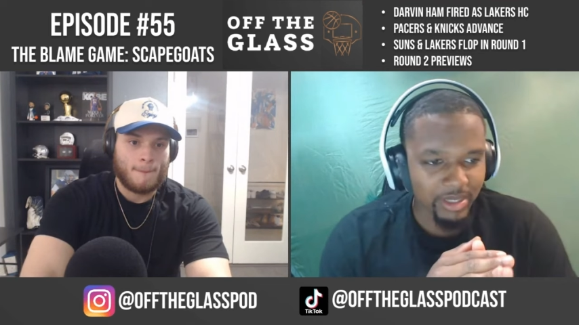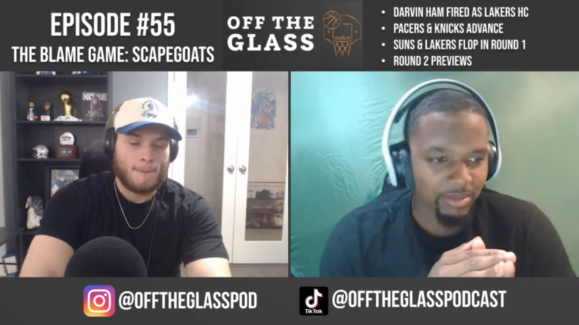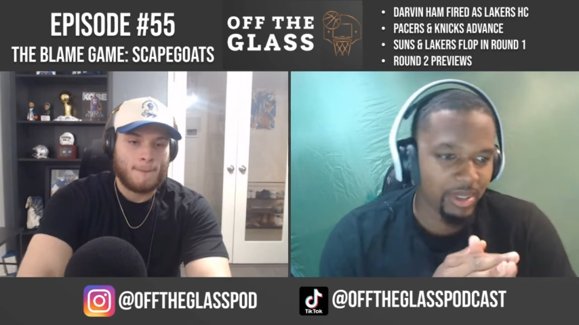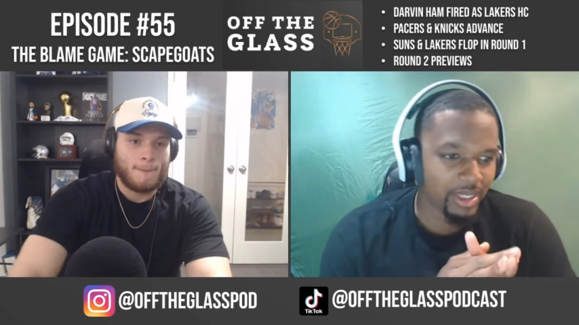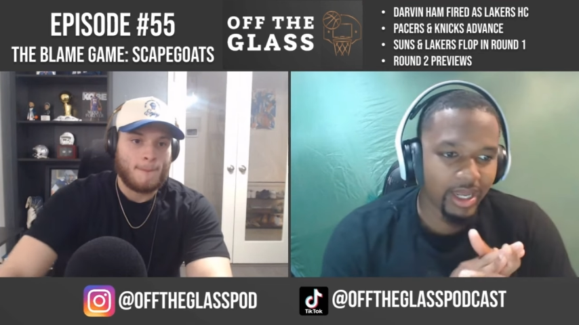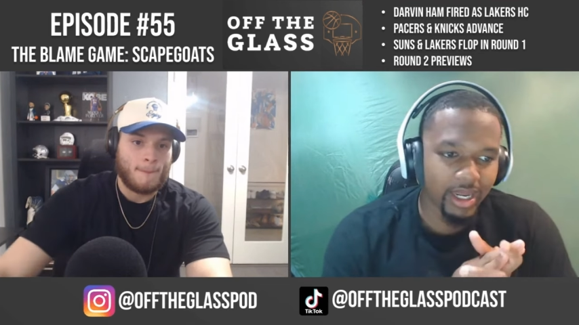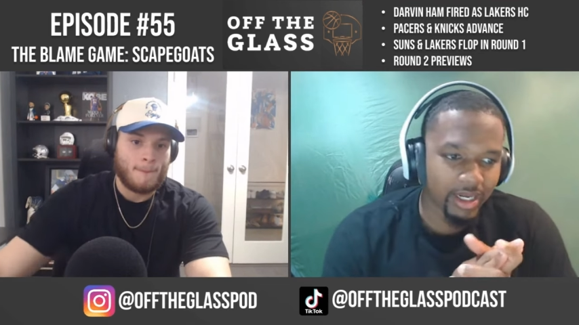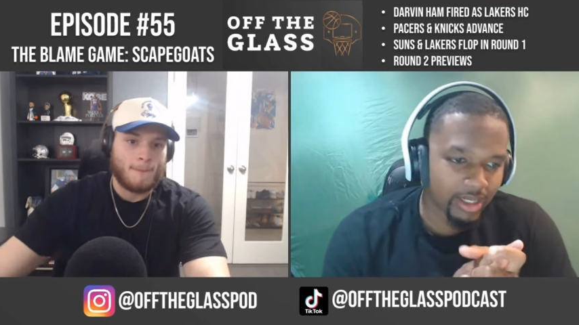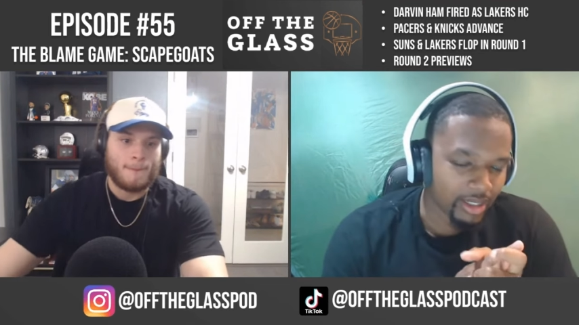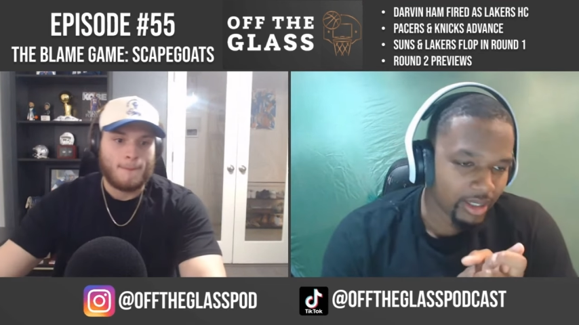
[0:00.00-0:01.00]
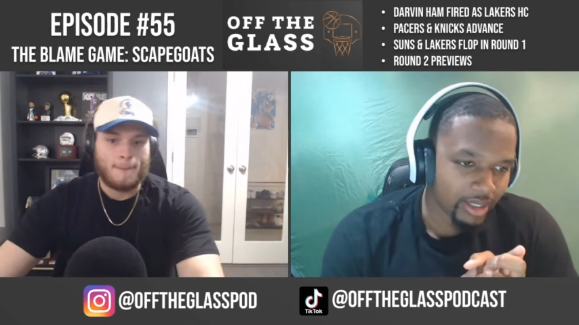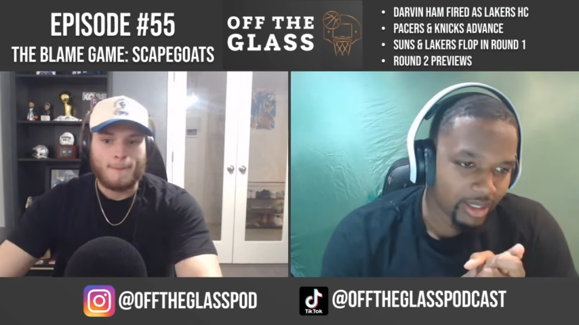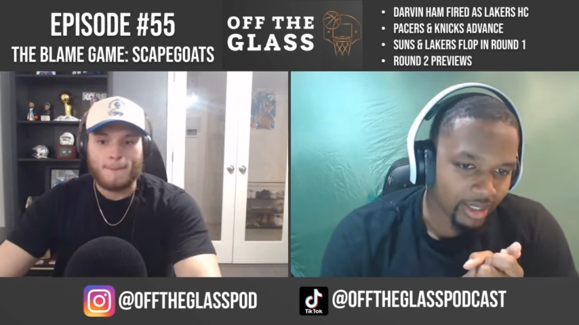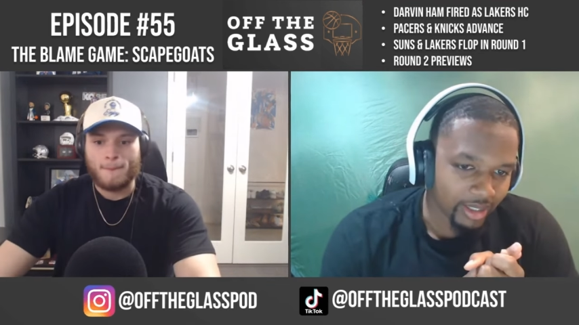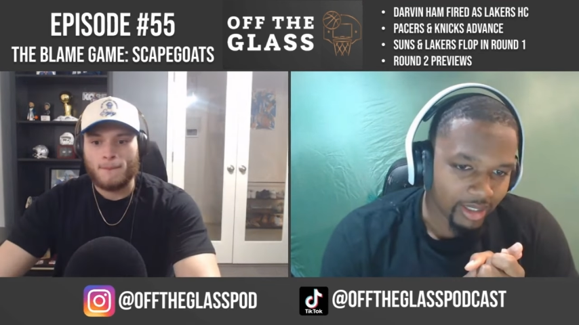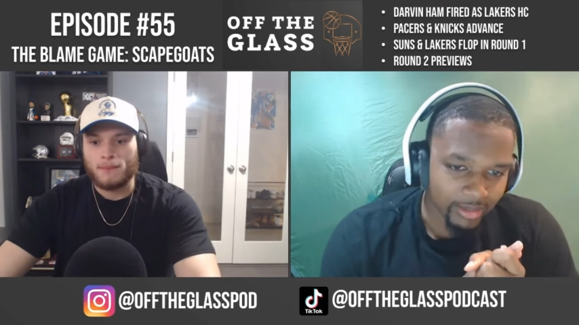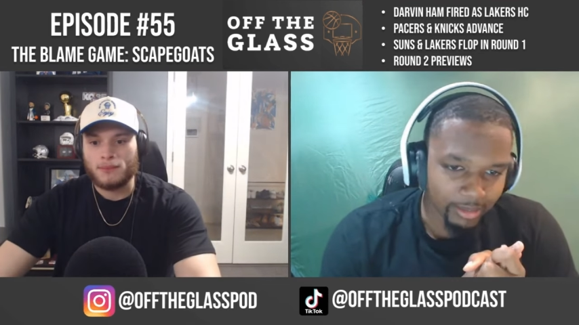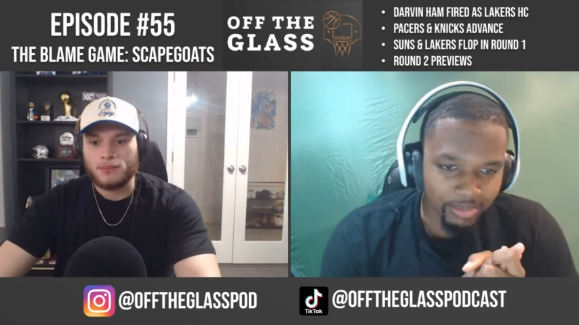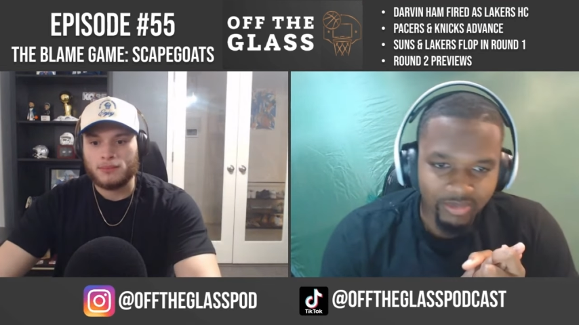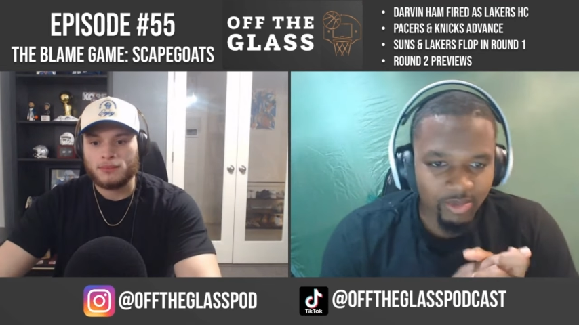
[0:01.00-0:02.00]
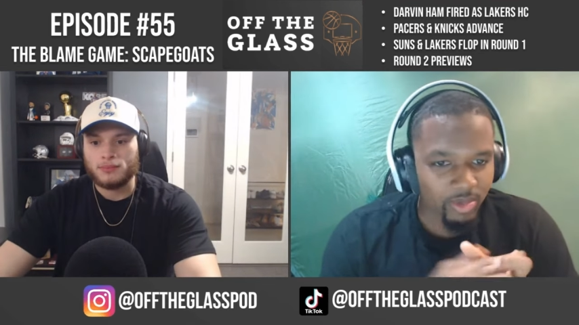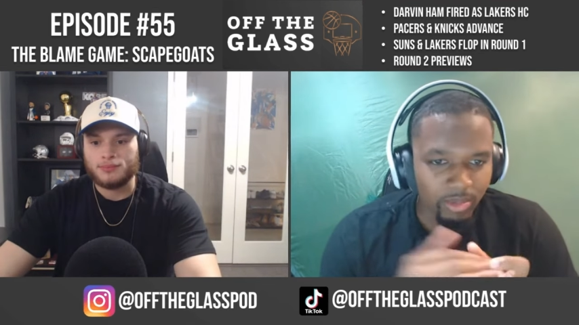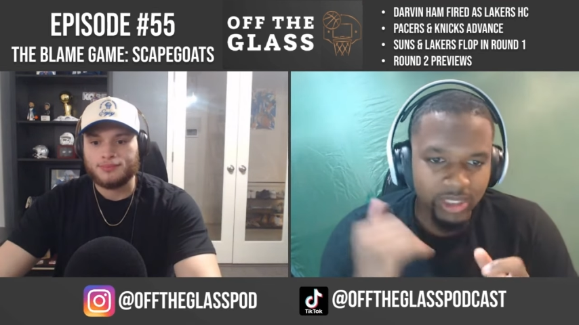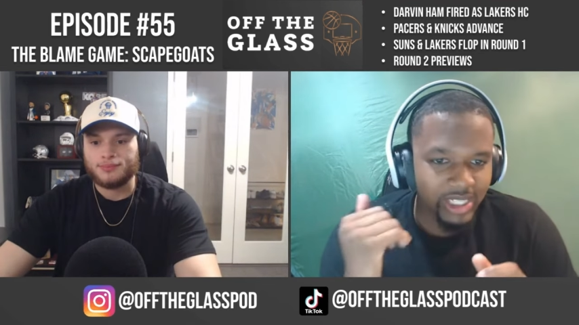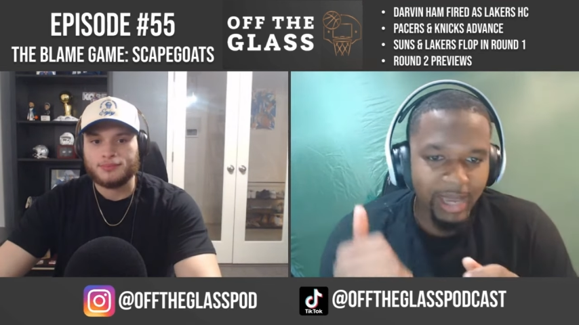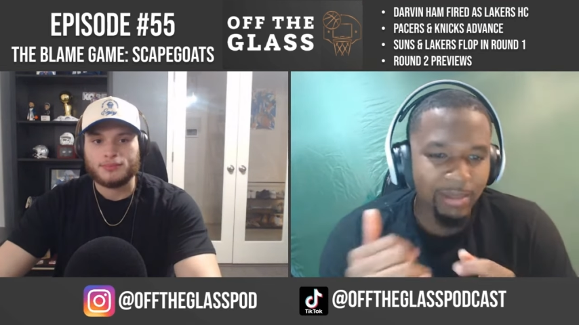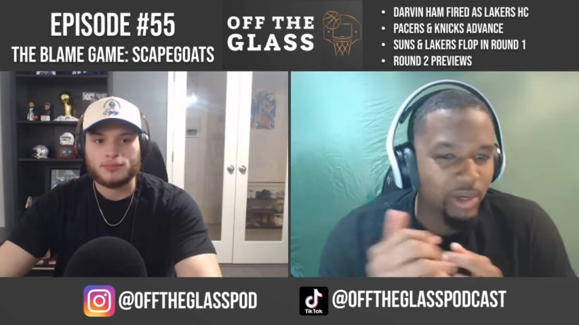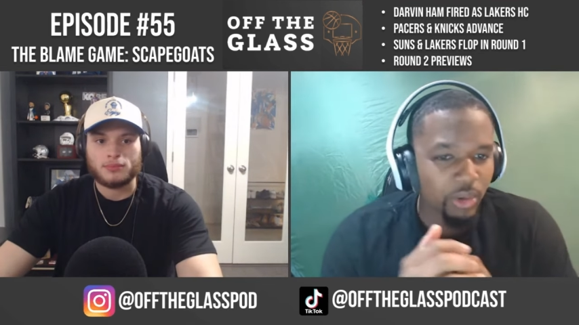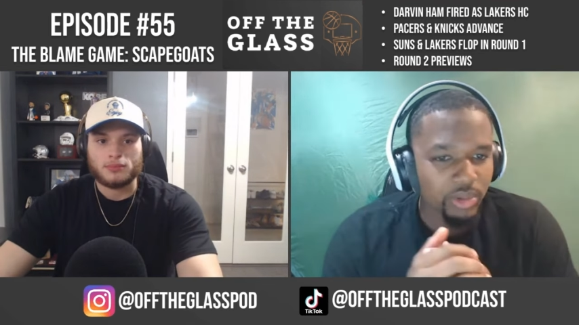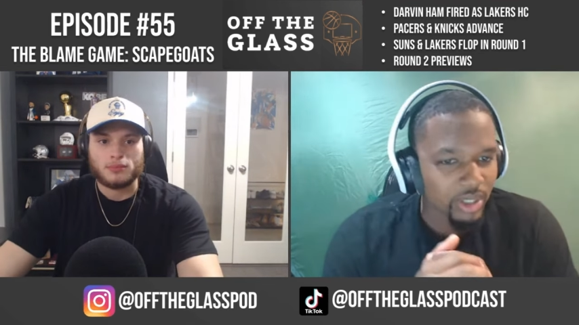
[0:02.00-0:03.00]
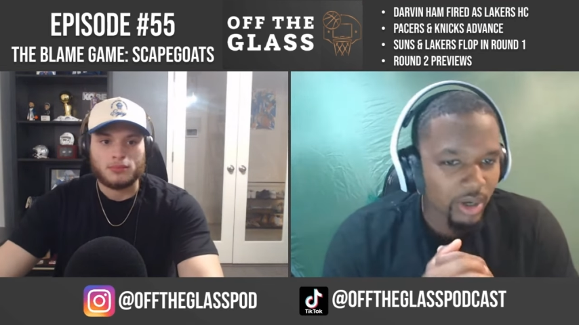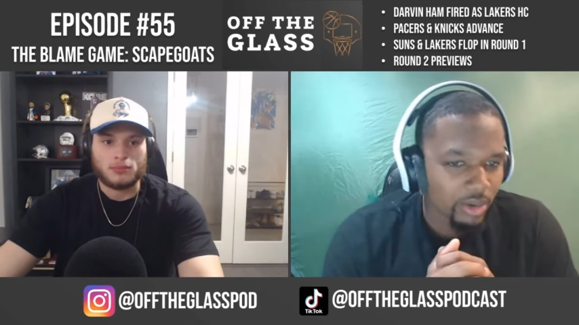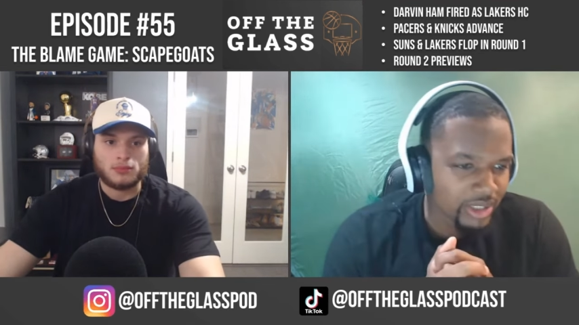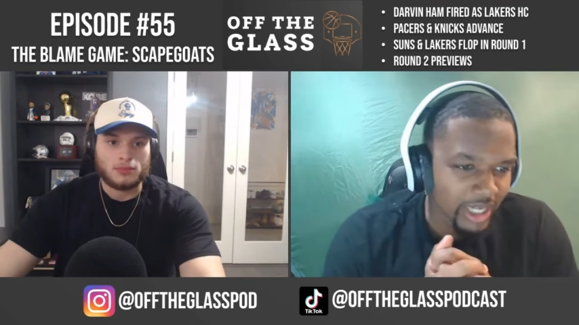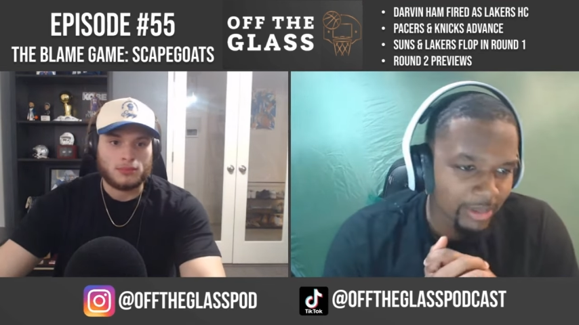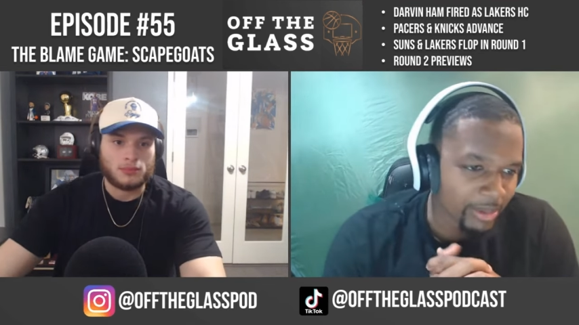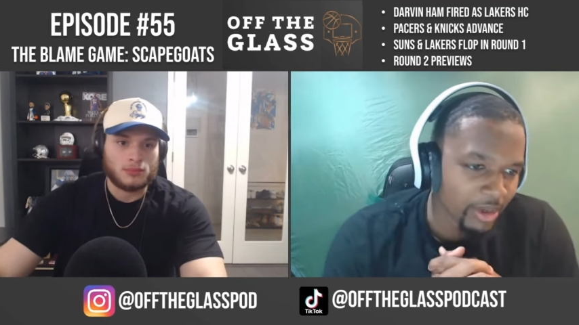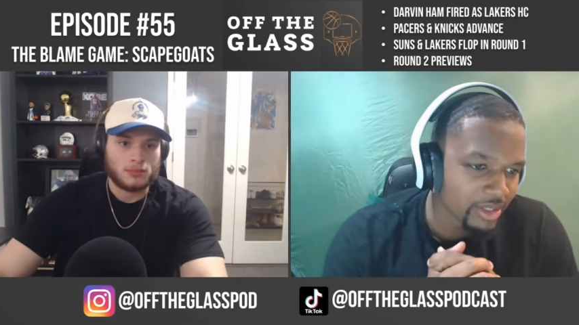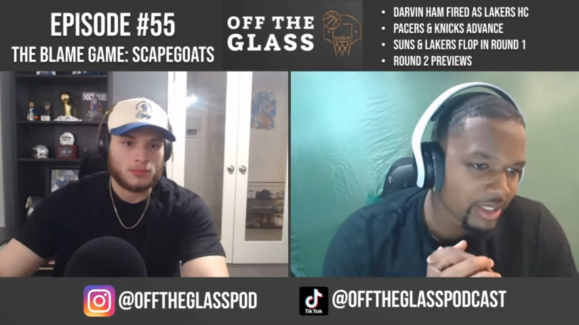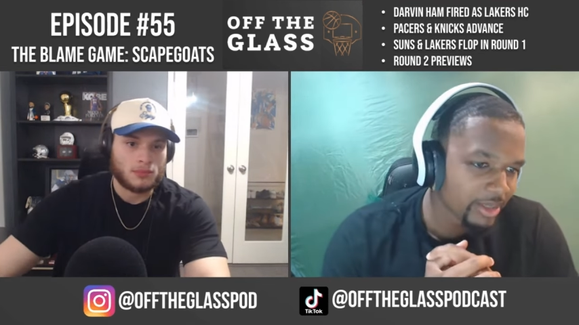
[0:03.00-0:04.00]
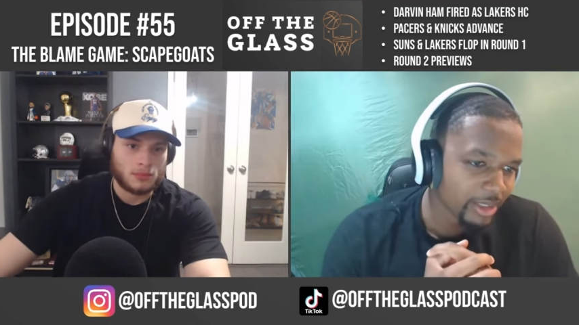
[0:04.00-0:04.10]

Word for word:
Speaker 1: to be like a scapegoat the coach type of person.